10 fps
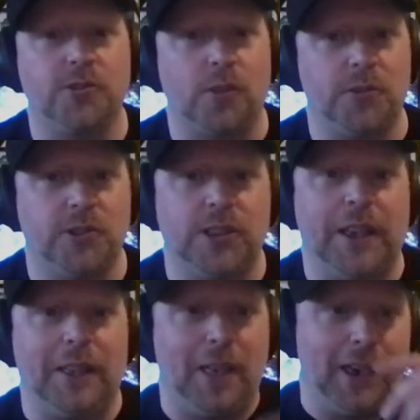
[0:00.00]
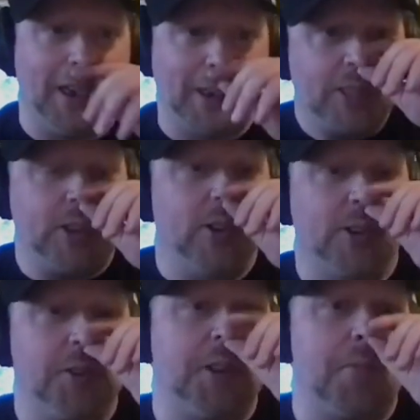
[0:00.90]
I'm just saying, like, the only
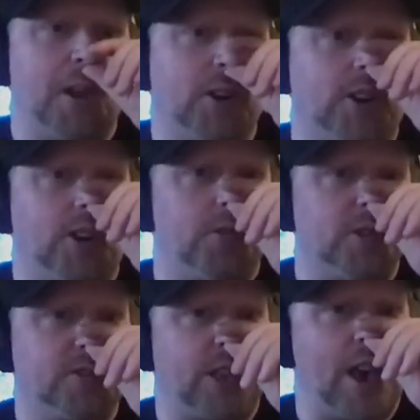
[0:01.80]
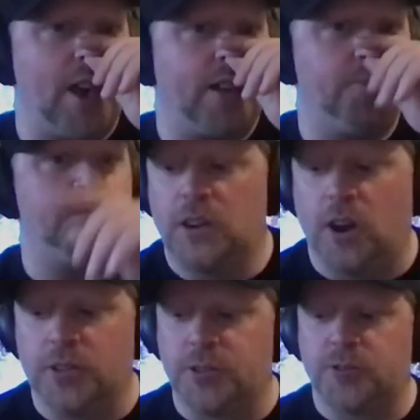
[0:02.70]
reason I mentioned it was that
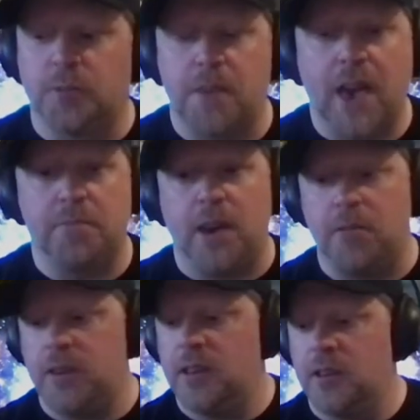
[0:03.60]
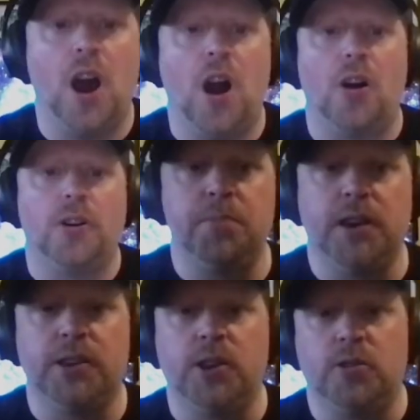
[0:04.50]
concerts are back, baby. Oh,
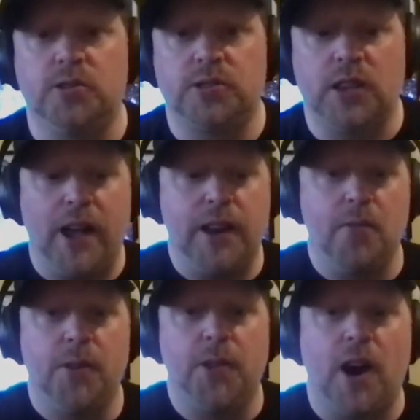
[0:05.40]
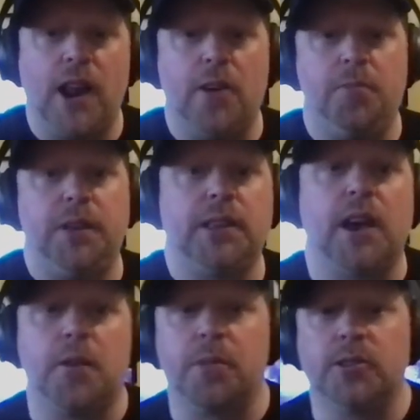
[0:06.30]
big news. I never thought I would be the
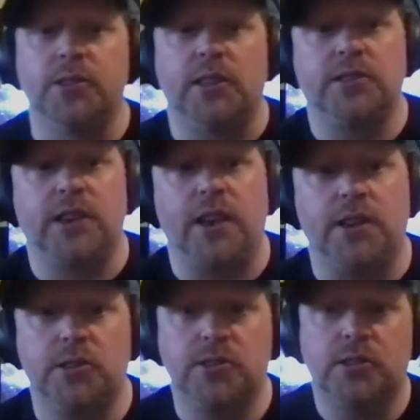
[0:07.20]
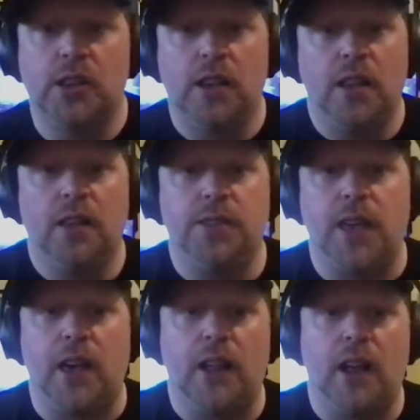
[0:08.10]
kind of person that says that